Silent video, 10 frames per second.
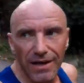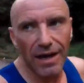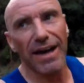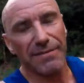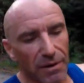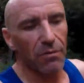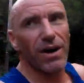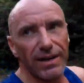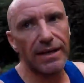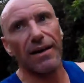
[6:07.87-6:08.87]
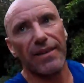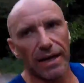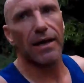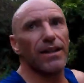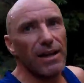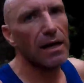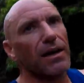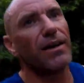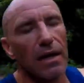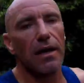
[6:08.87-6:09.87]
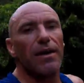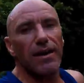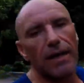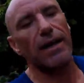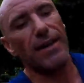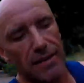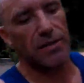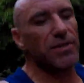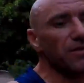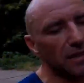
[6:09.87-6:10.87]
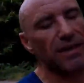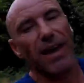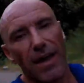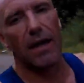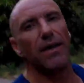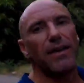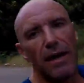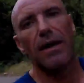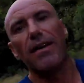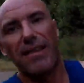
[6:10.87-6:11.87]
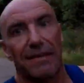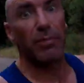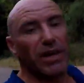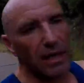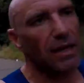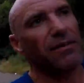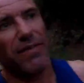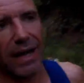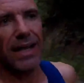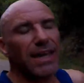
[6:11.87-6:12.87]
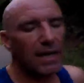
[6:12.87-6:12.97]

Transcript: as we wind down the hill into the Spring Valley.